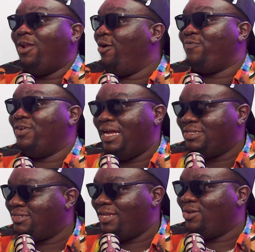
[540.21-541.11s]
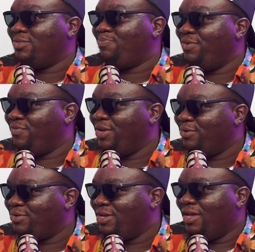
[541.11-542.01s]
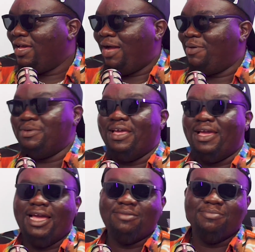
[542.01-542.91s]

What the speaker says: love for Nigeria just prevailed. Maybe they heard